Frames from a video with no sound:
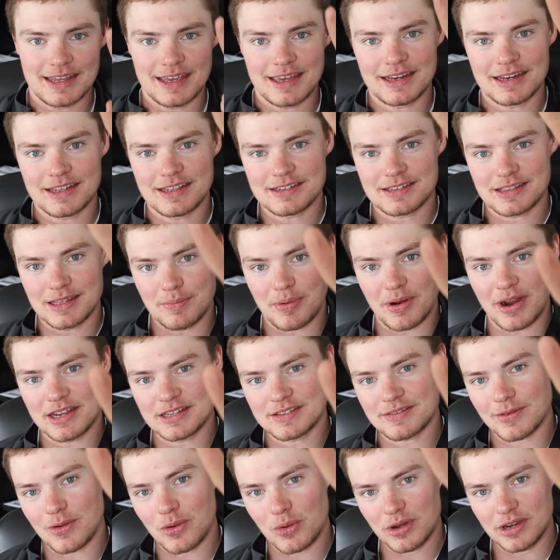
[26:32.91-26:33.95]
It is the
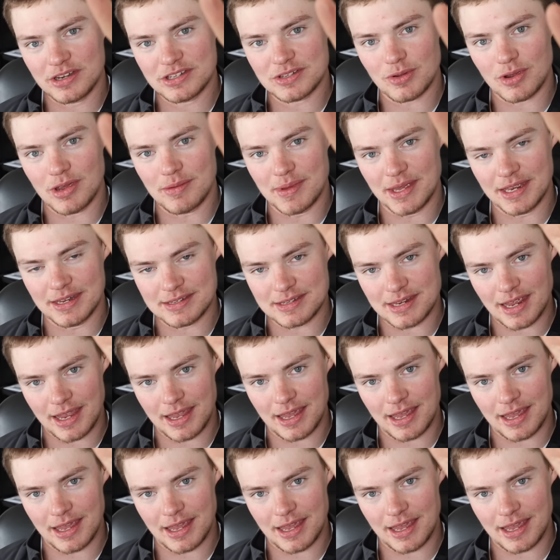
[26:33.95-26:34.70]
price of corn and soybeans